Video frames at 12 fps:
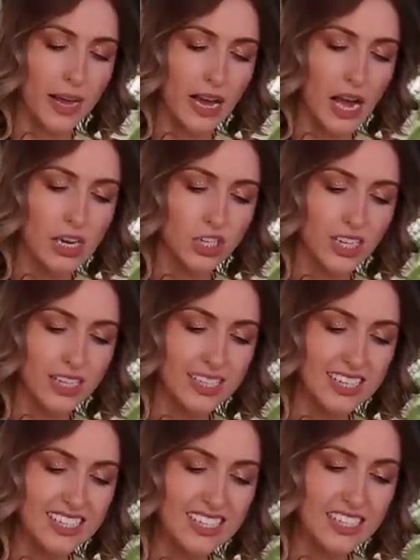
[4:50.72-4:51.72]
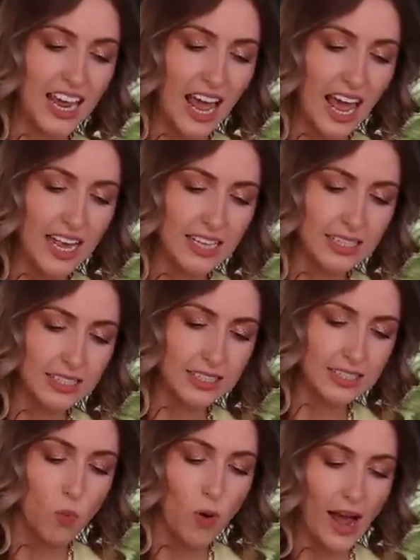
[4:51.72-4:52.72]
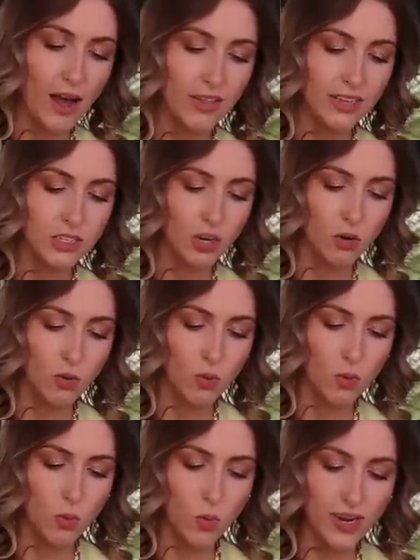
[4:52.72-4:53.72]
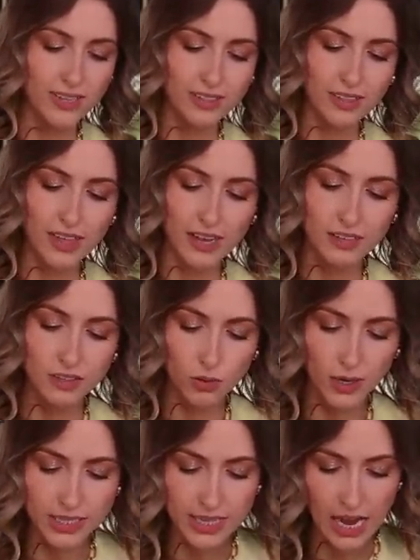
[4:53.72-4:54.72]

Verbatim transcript: my gosh, that's intense. Wow, that's gonna whisk things quick